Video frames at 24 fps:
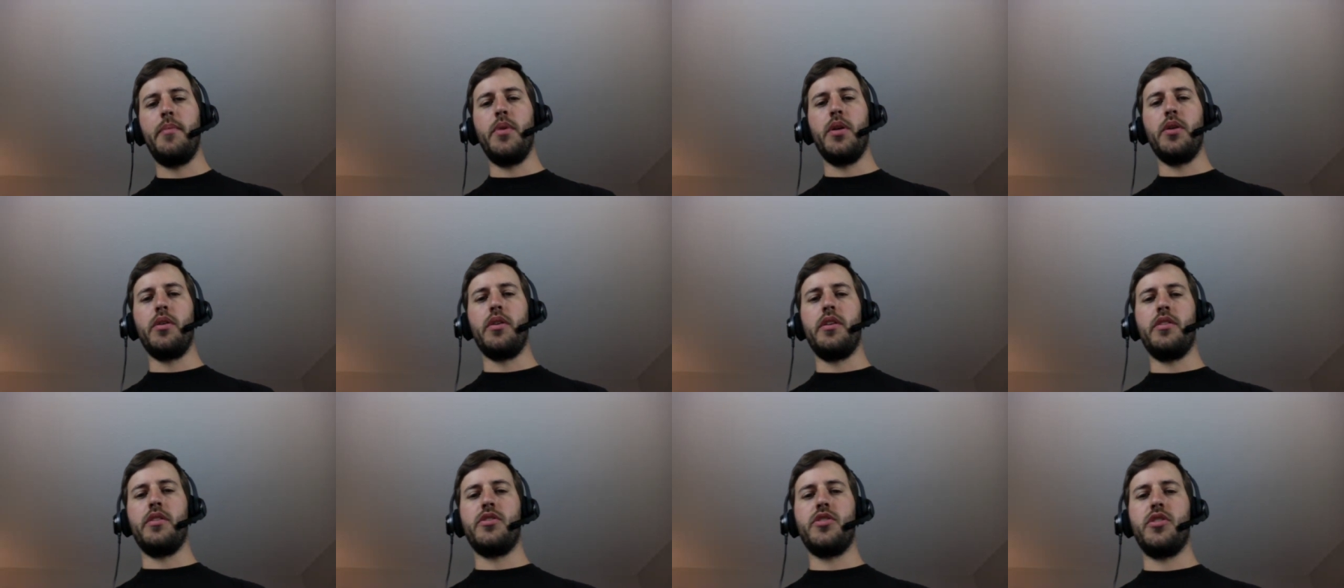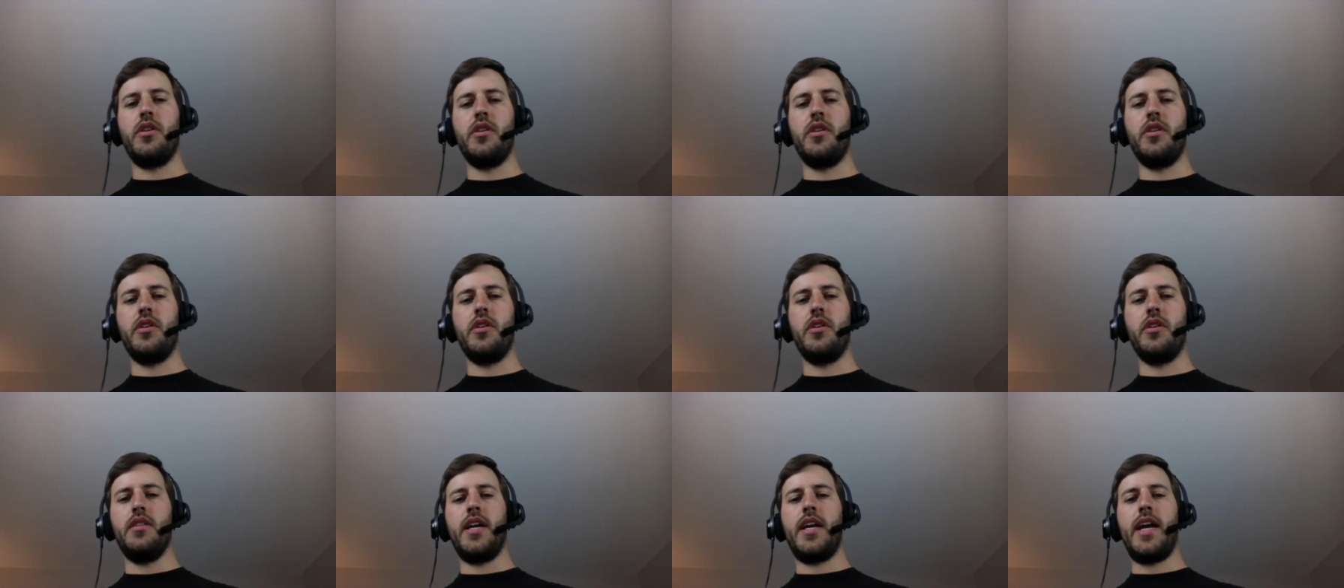You're going to start
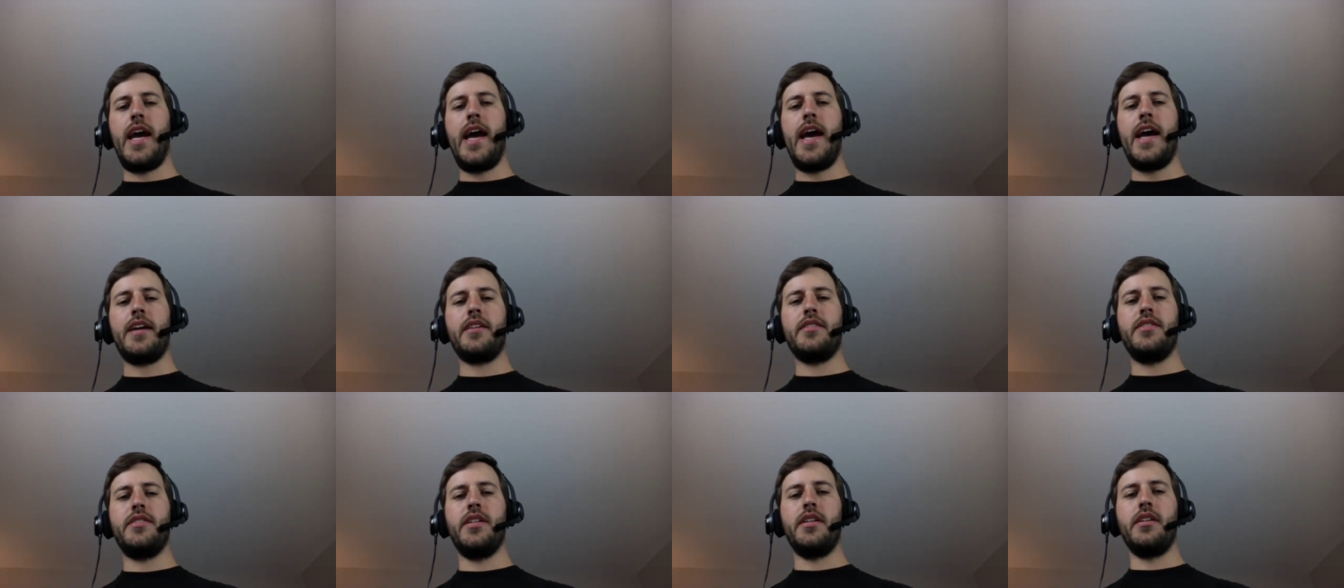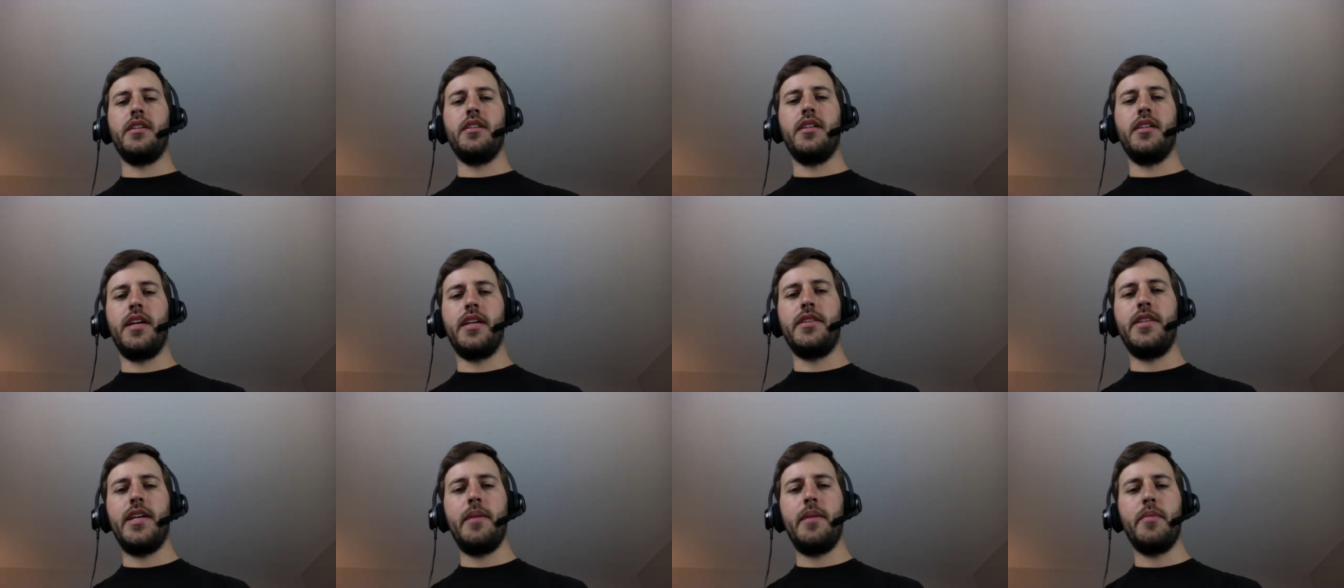like acting
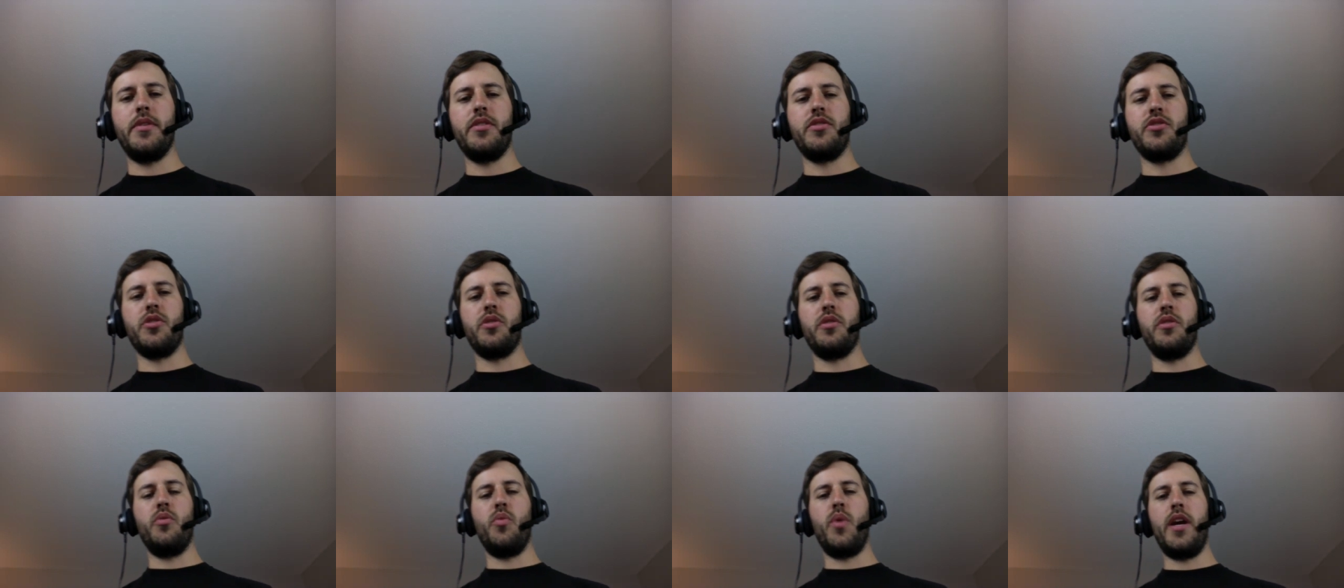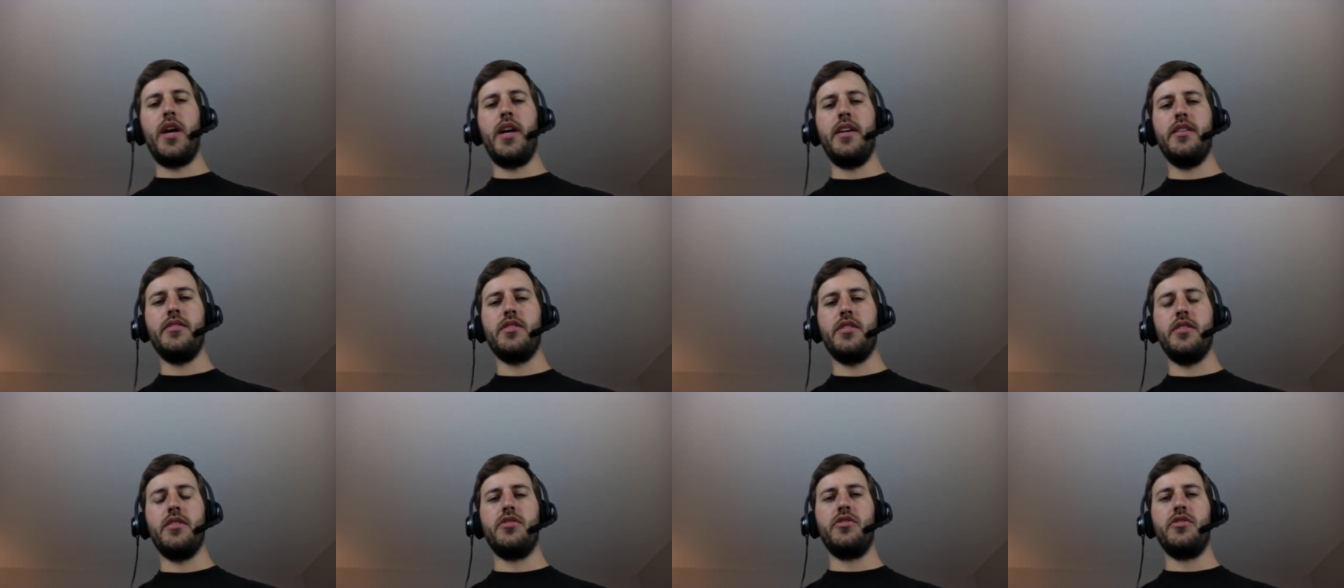like them in certain ways,
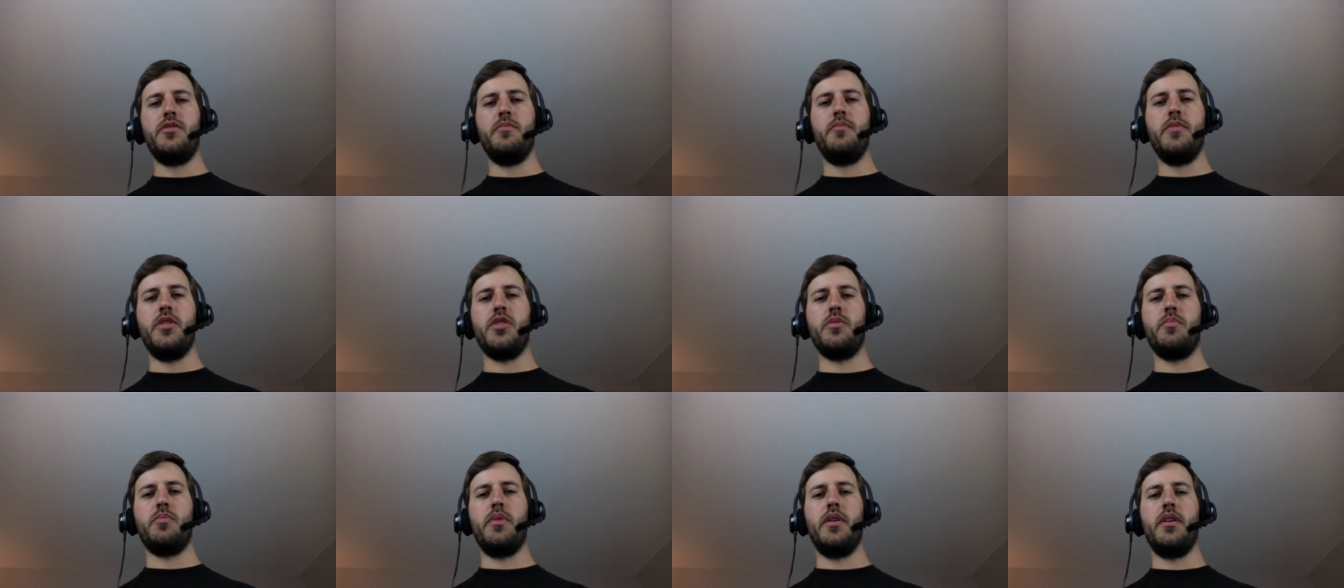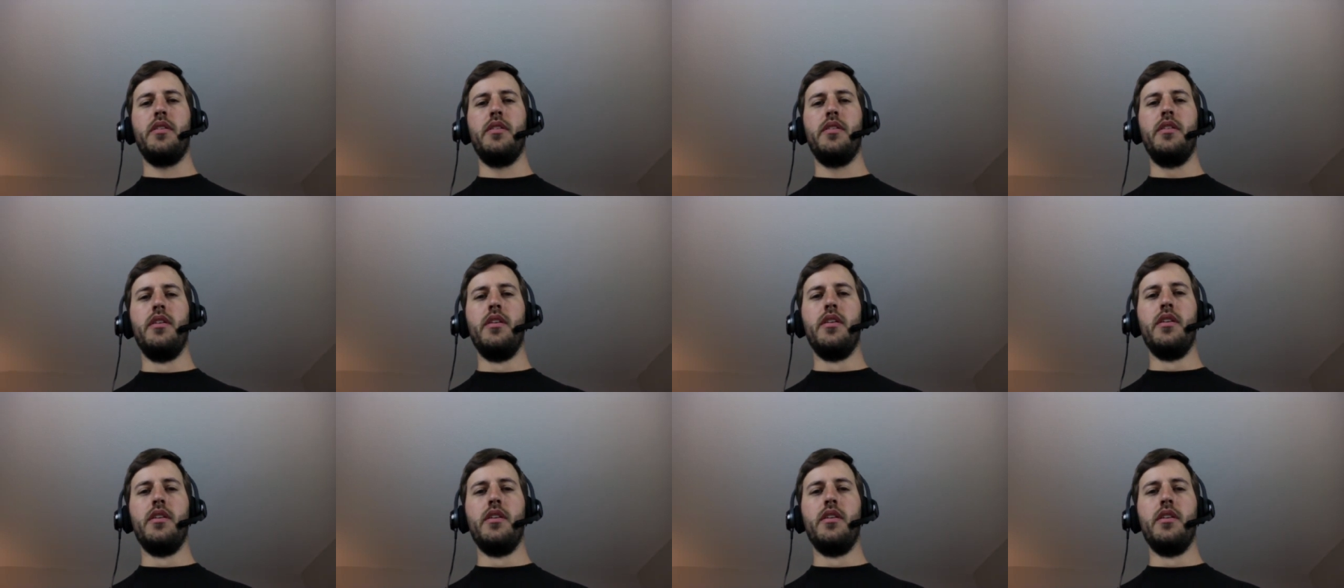and it's just been